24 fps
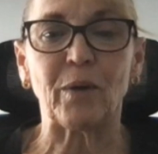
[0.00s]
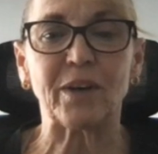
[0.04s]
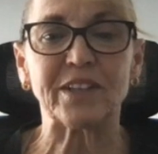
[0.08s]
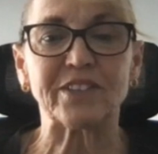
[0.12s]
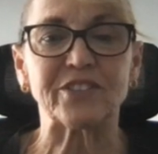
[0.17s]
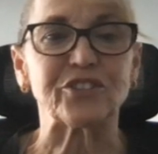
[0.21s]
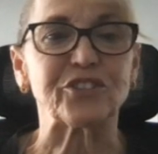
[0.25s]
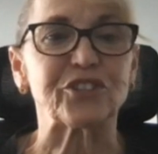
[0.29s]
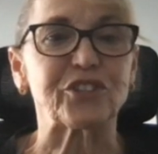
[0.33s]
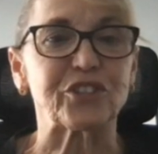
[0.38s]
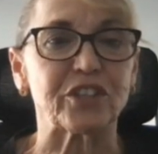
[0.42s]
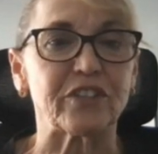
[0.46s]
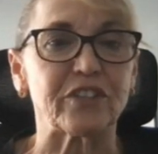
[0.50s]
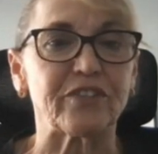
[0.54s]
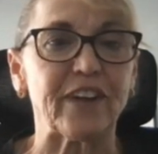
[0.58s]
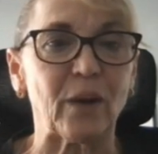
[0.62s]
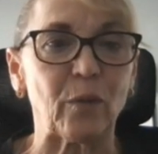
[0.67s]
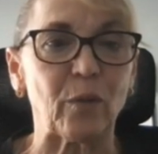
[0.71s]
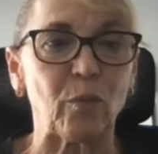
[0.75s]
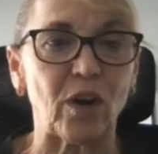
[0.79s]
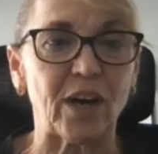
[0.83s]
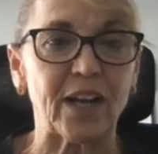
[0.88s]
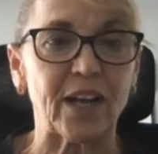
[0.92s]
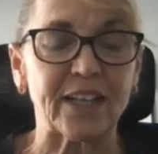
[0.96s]
wasn't sure if
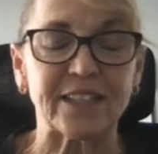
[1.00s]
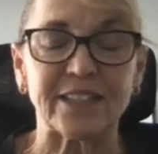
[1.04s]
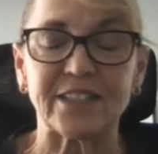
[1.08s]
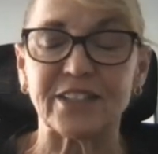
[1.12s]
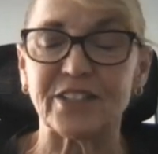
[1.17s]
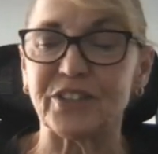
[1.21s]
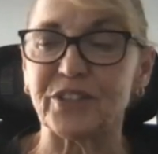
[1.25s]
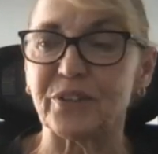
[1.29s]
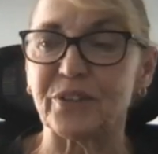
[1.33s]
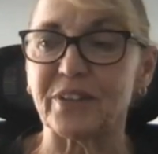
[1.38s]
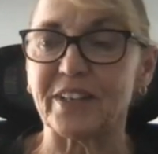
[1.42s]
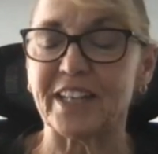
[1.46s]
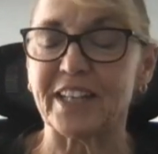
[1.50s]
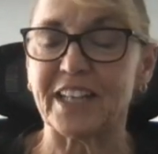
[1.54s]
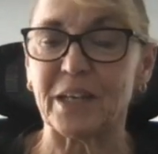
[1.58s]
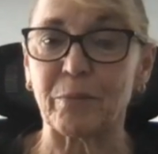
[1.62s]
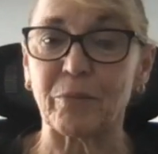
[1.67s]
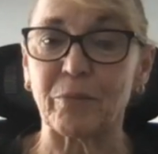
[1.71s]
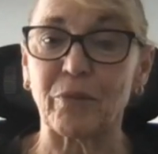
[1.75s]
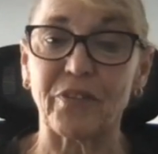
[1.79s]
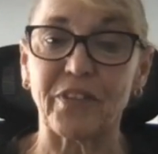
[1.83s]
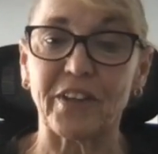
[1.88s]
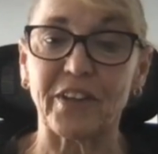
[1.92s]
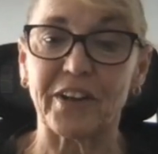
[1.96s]
I wanted to do the
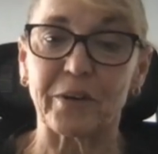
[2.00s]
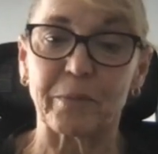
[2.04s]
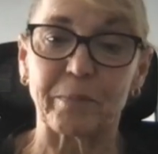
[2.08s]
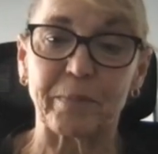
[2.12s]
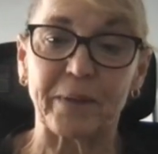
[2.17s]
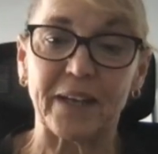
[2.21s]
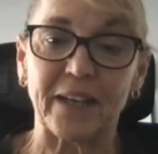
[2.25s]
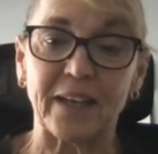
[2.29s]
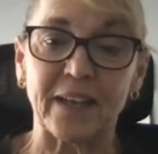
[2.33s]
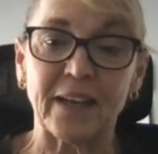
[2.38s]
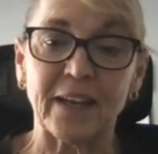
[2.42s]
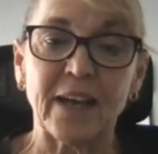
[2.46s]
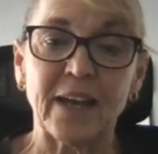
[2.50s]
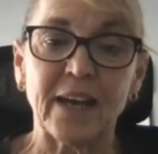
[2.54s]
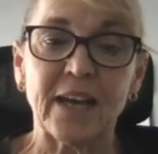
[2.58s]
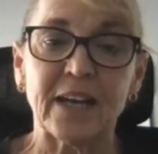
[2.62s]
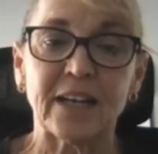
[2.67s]
chemotherapy.